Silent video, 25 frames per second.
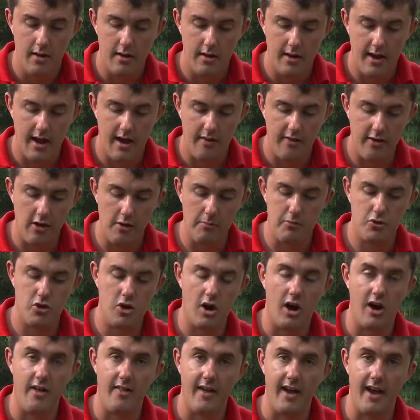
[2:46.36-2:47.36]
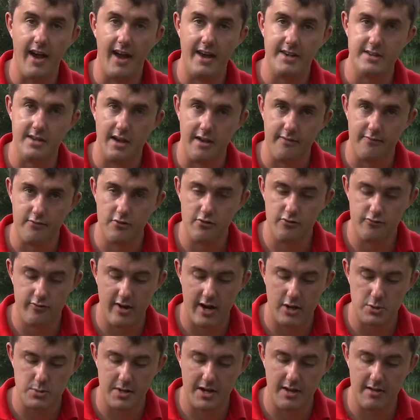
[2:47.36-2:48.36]
Now, the upshot of that is that a front
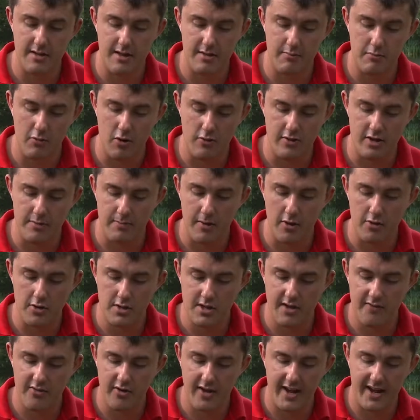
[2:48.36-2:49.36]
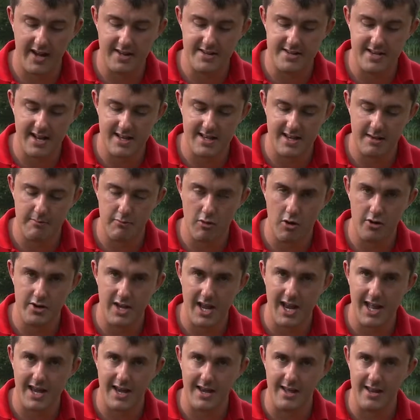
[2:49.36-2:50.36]
drag reel is more responsive, so you can set it more
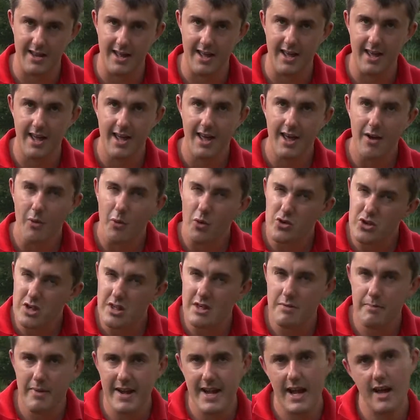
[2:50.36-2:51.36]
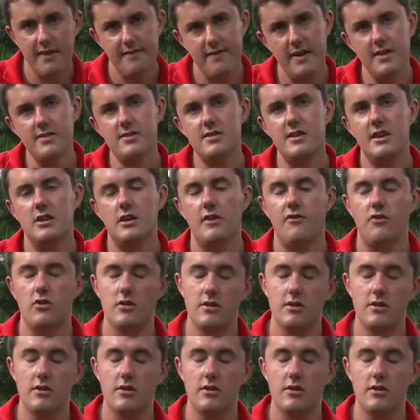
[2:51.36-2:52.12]
delicately, which is a big advantage if